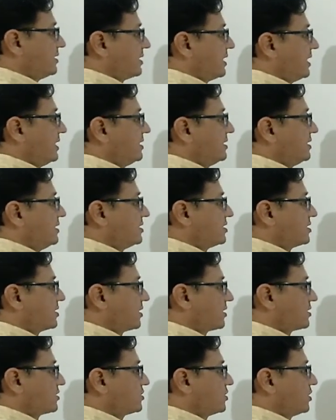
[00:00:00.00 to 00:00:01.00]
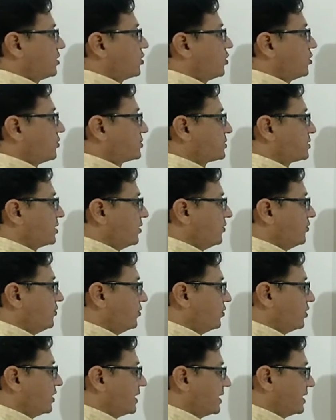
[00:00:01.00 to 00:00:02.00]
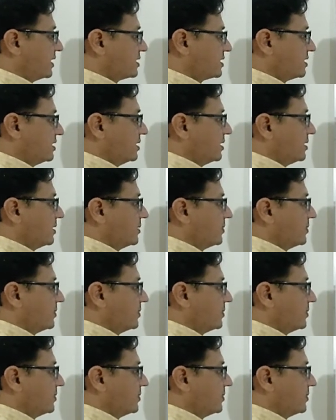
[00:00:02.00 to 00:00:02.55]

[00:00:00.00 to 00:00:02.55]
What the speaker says: write the structure of sulfuric acid.